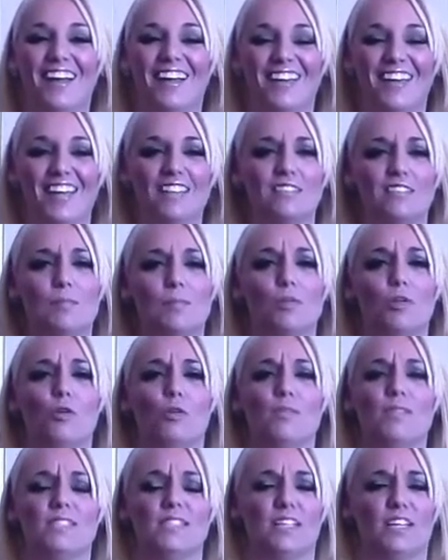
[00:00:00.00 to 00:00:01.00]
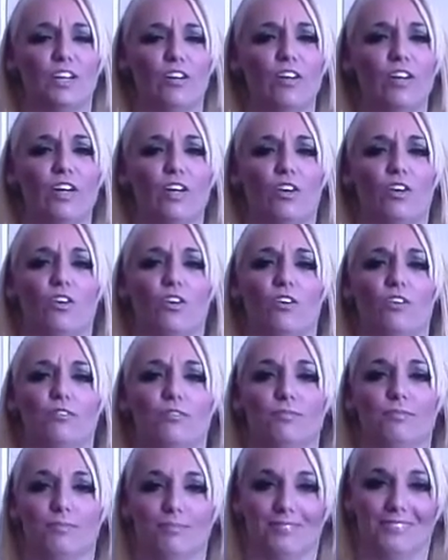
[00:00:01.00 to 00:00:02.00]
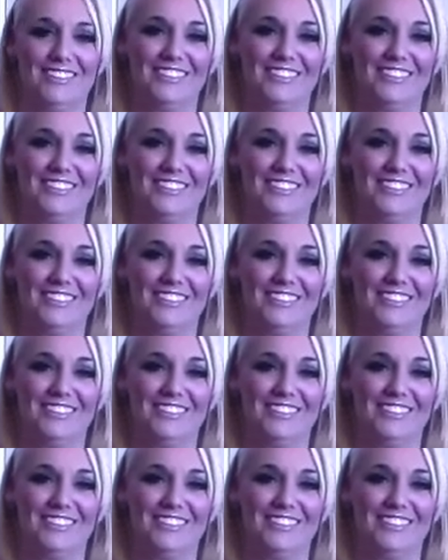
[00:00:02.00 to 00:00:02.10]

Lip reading: Get some new material.